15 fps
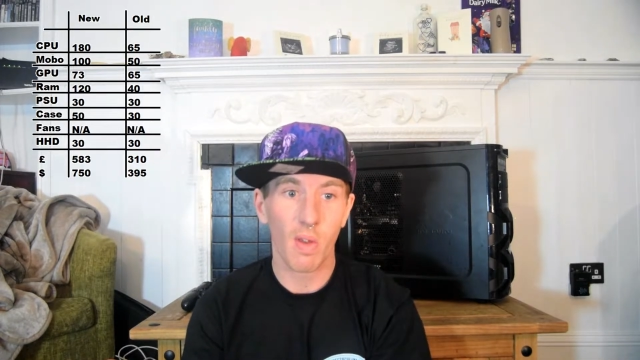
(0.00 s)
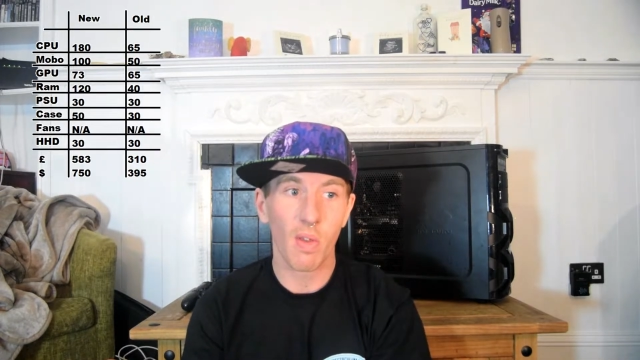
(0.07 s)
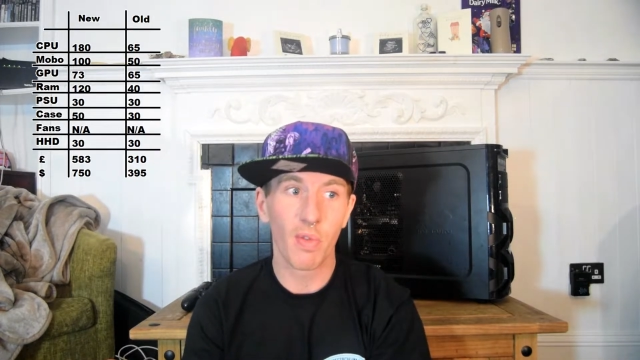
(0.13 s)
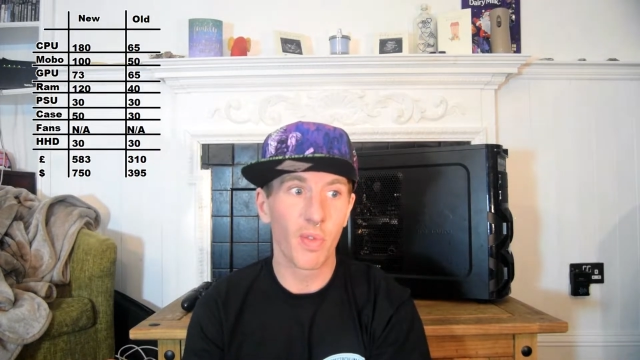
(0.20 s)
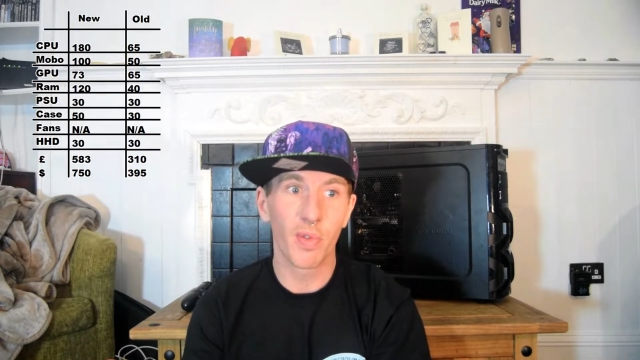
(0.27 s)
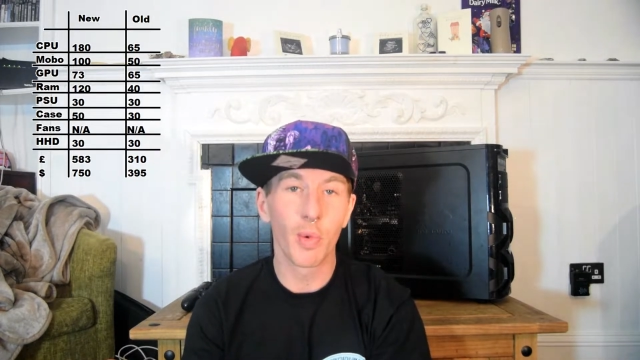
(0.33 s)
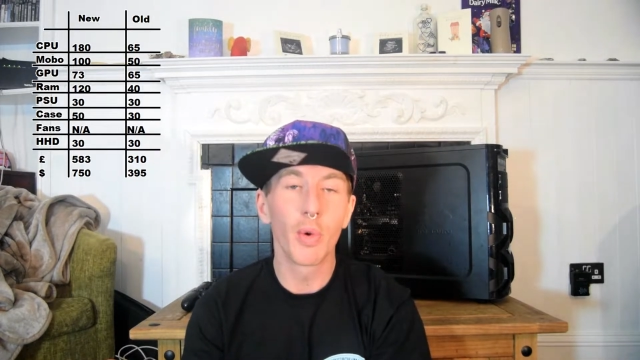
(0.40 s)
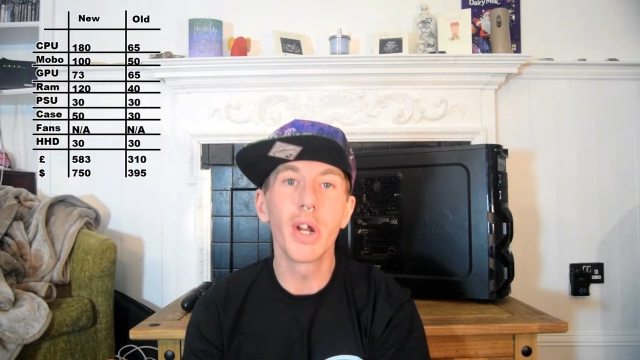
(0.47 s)

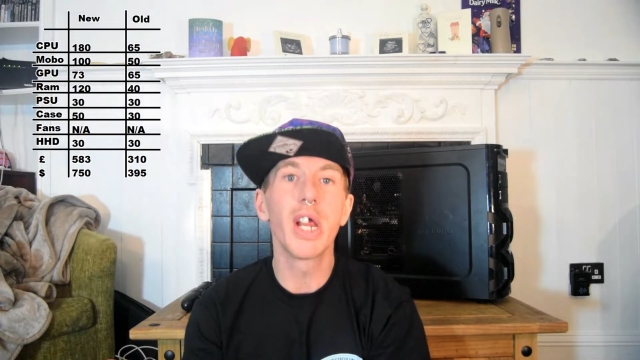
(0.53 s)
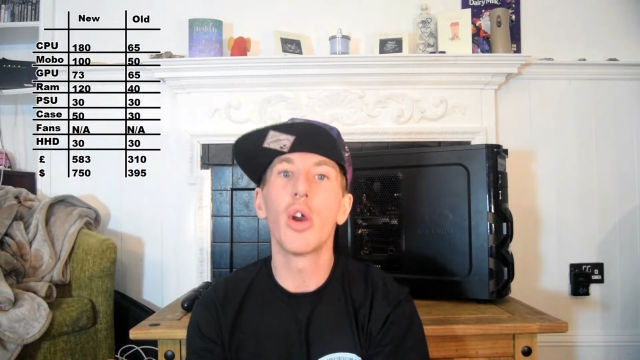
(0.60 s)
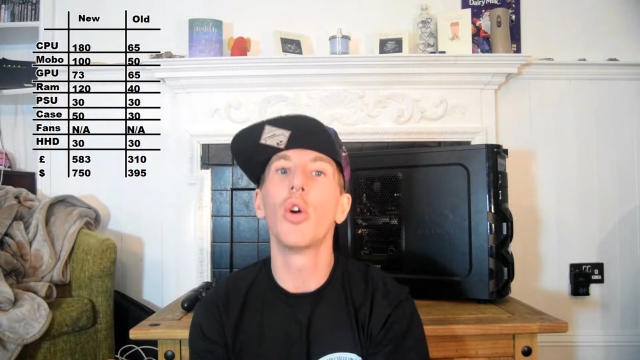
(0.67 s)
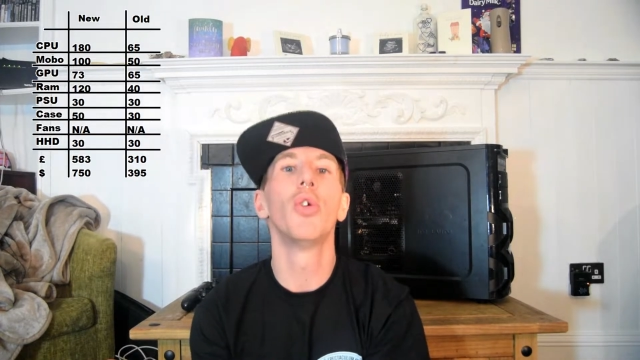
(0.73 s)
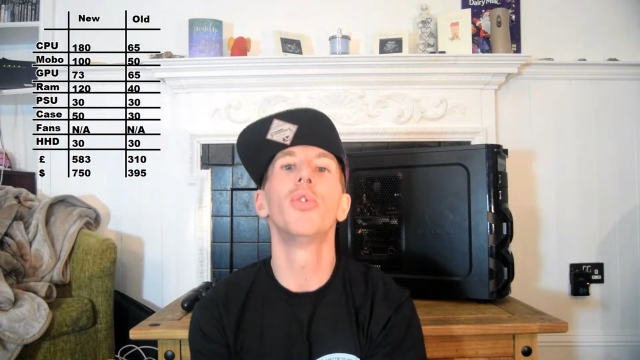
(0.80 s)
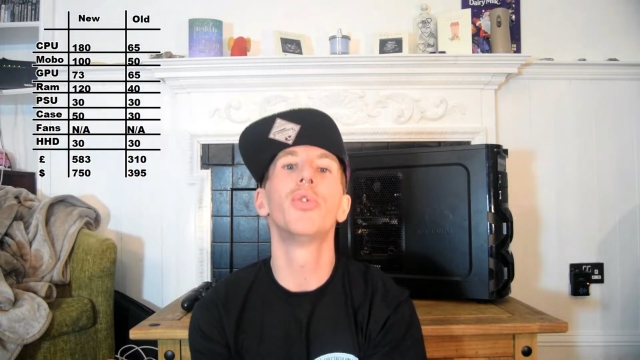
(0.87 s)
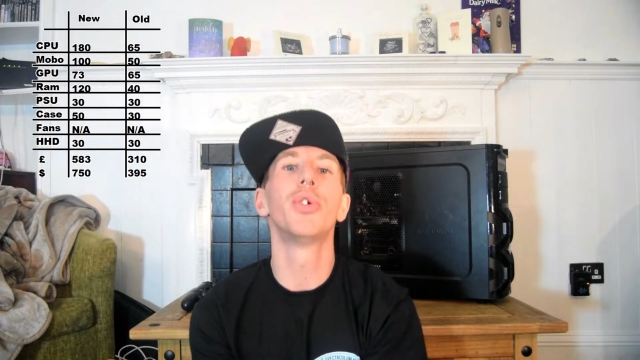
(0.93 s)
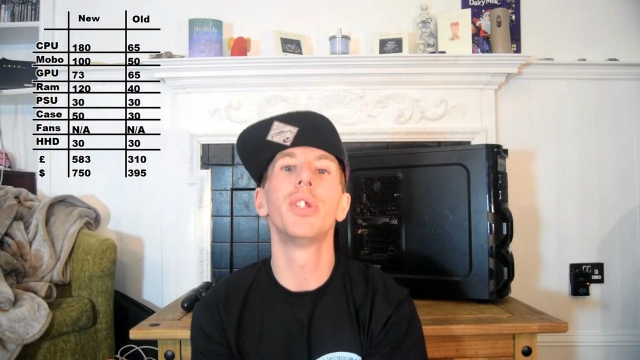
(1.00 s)

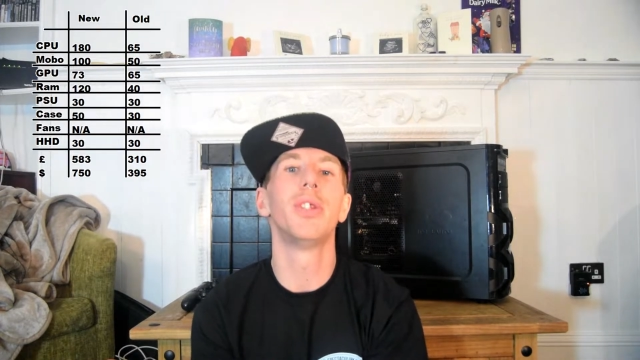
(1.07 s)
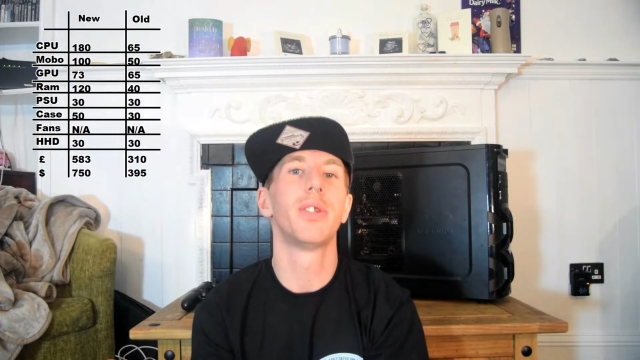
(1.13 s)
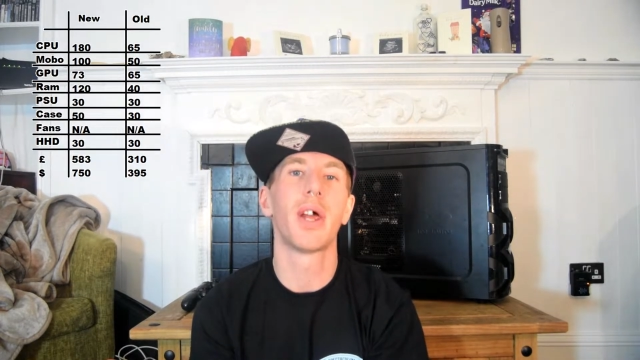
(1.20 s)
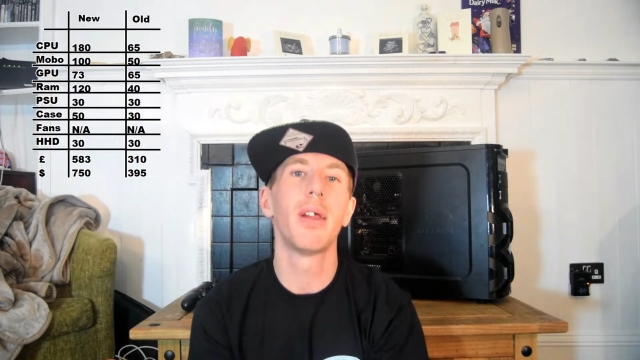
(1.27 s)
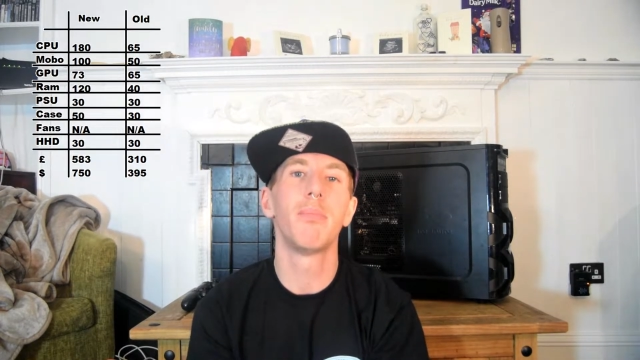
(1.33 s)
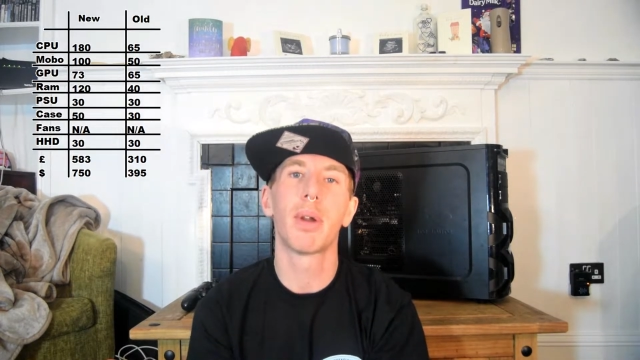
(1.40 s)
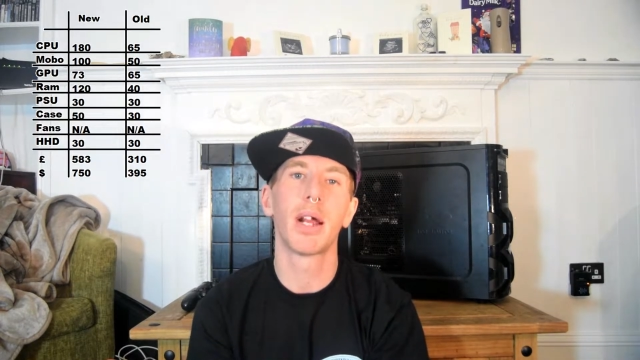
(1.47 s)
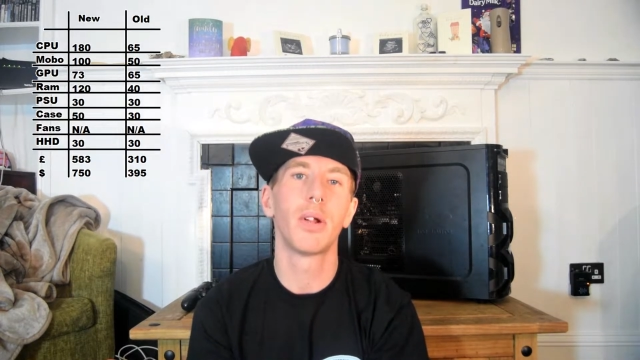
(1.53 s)

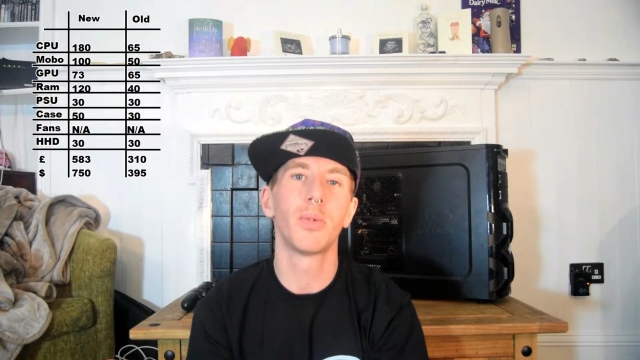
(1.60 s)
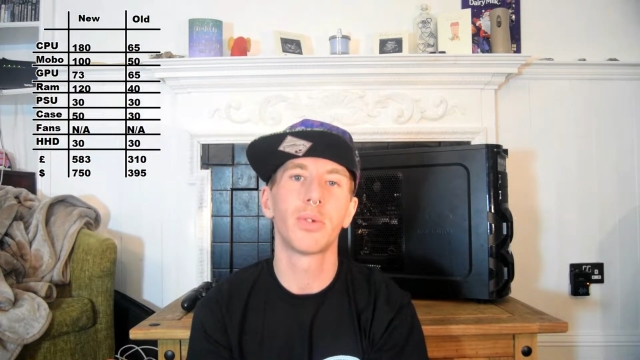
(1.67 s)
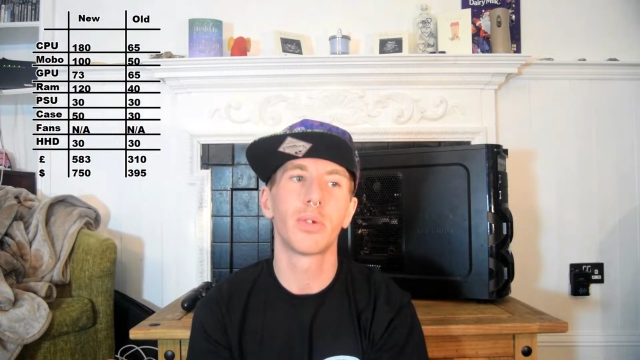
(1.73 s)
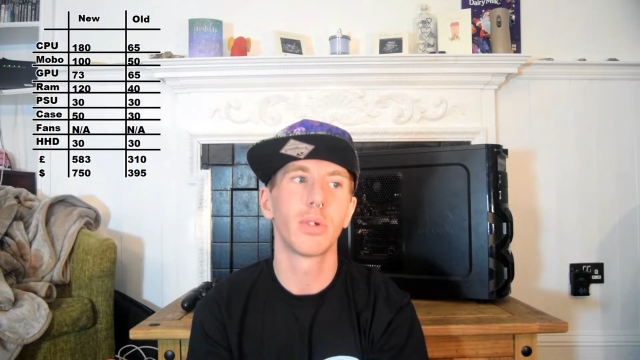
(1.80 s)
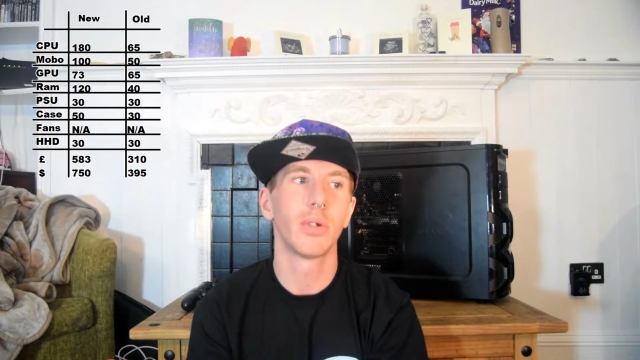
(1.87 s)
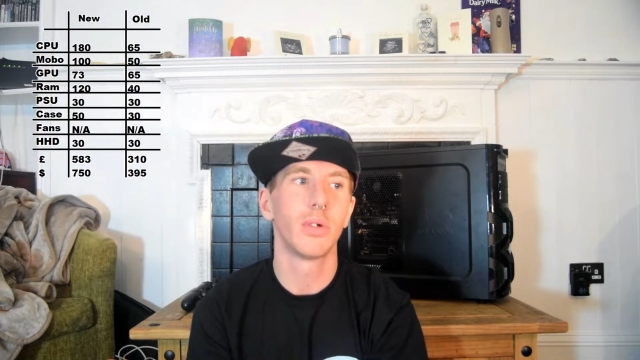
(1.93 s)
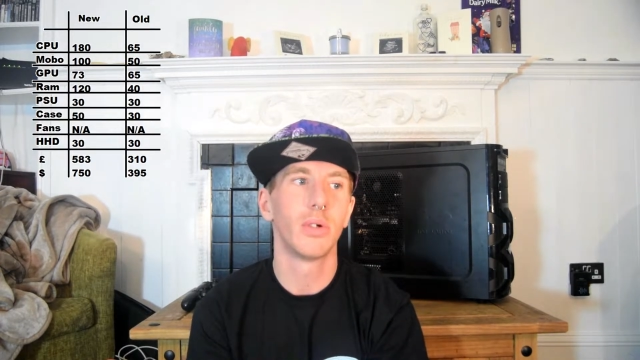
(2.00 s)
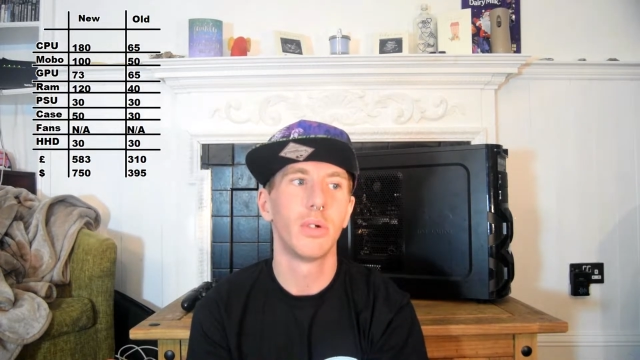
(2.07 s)

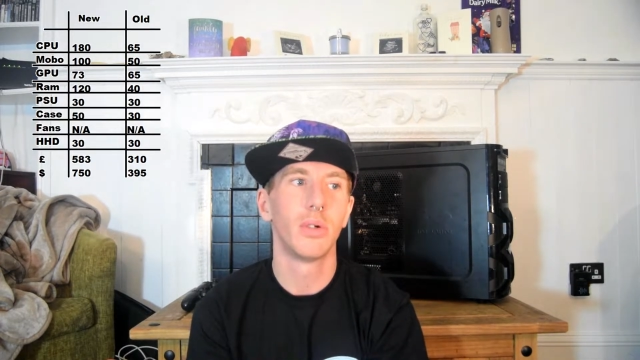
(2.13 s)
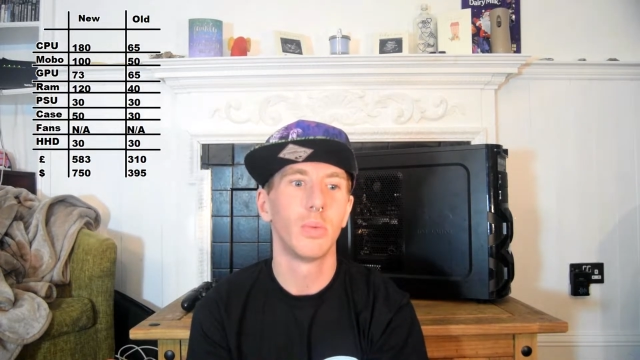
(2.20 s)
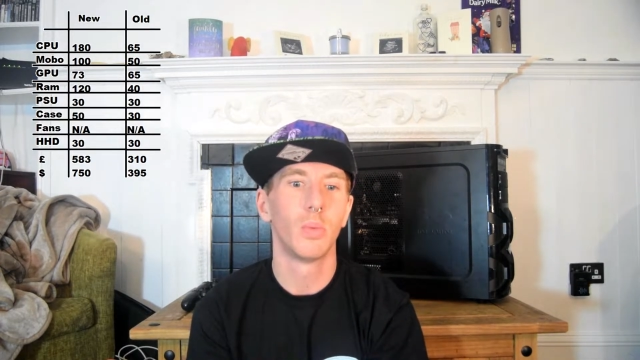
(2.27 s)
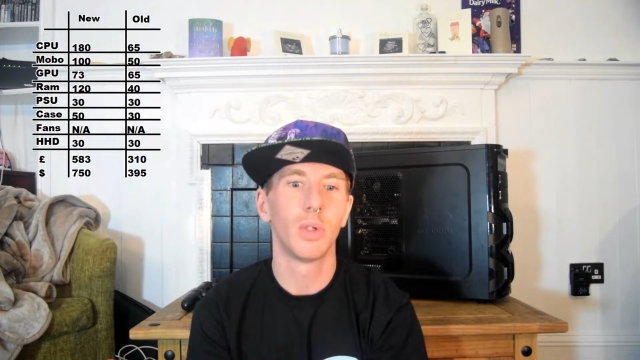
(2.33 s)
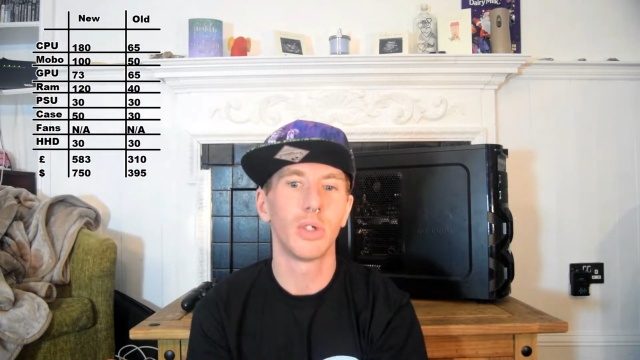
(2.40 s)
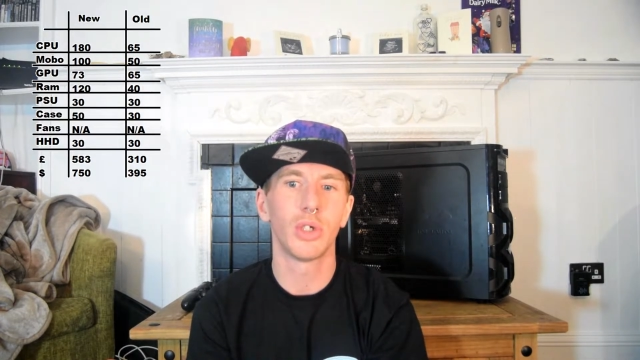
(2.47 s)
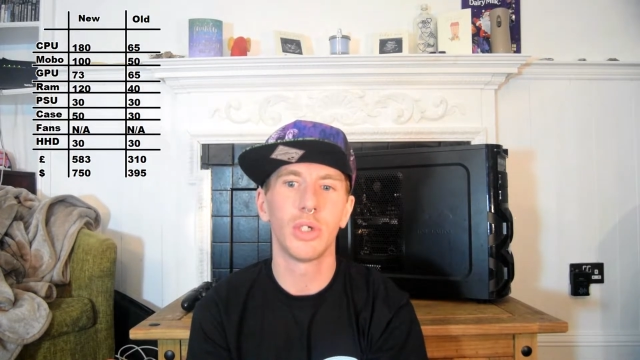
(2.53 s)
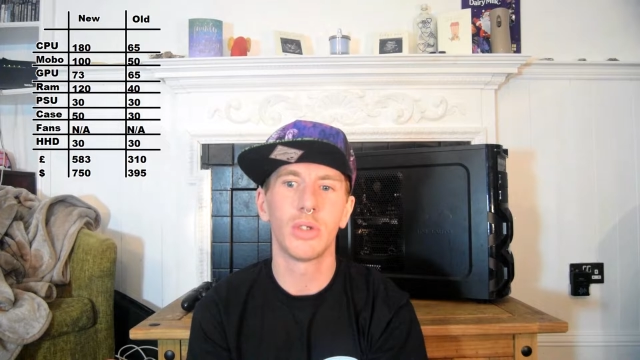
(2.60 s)
£310,
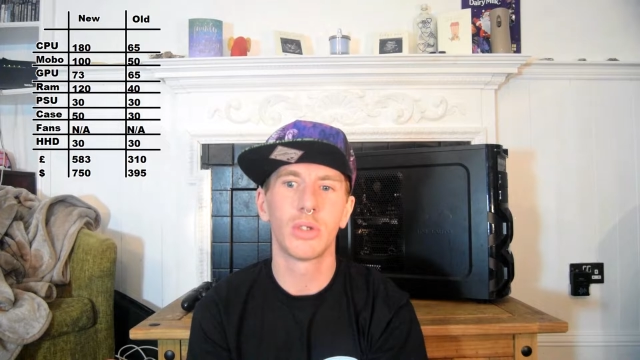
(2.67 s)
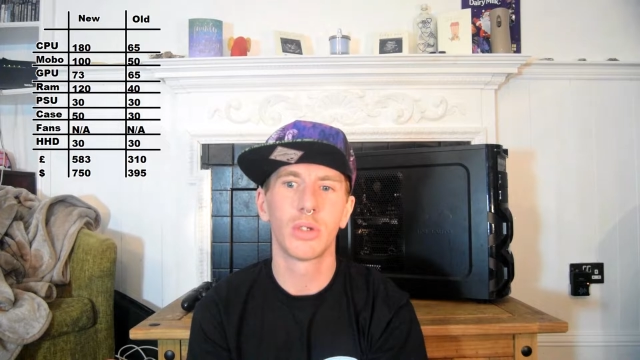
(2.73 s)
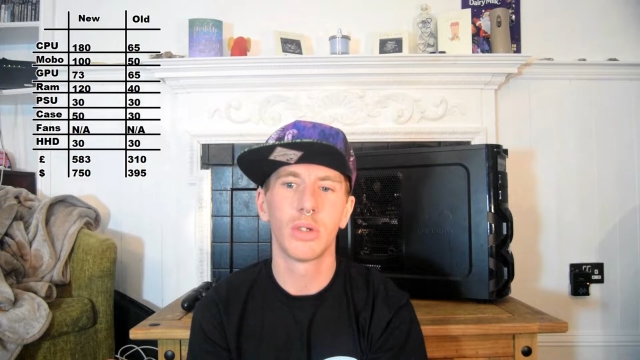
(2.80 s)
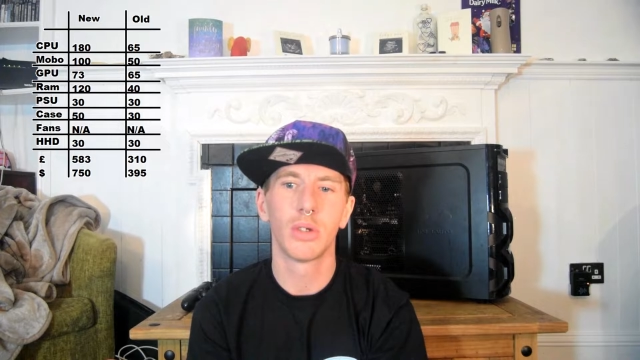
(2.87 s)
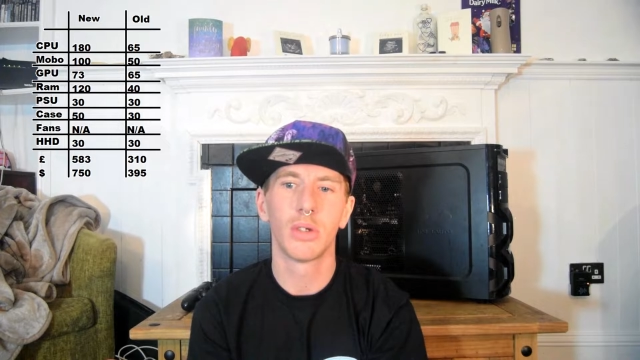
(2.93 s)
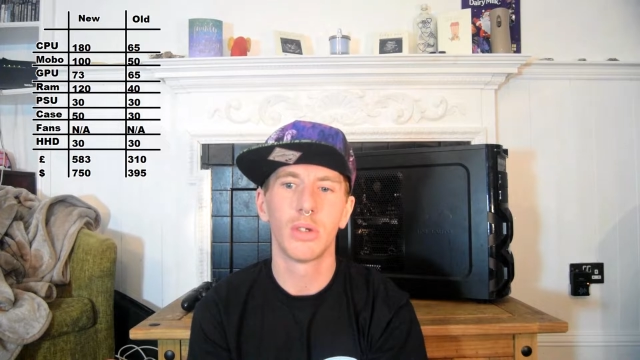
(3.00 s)
which is